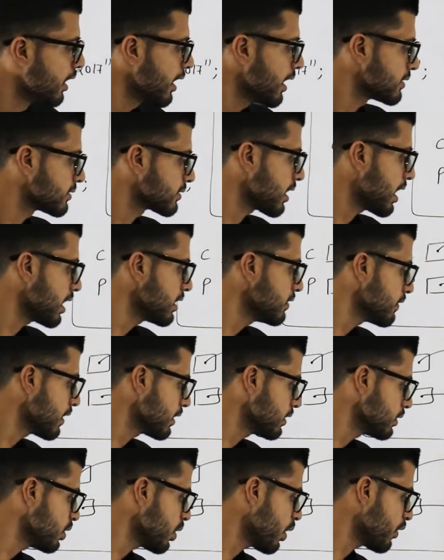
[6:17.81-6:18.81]
ASCII
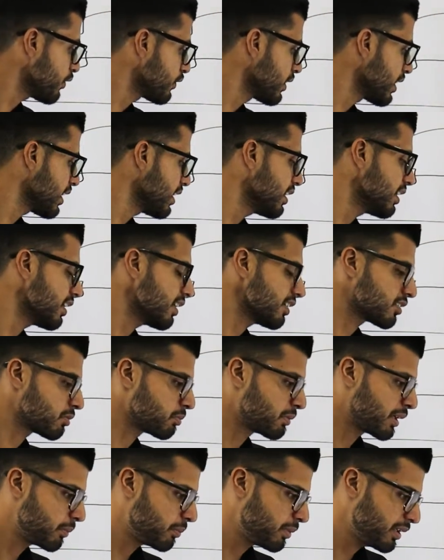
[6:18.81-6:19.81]
value of T is
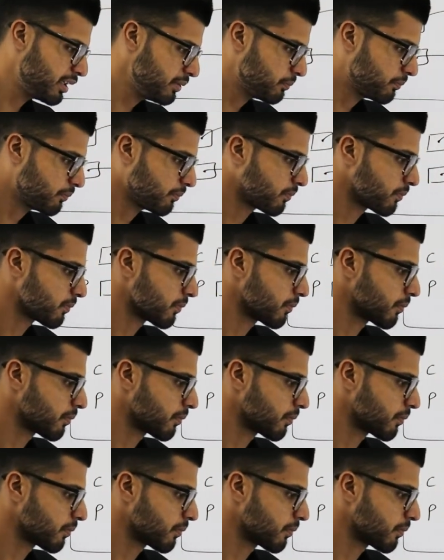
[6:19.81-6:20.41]
maybe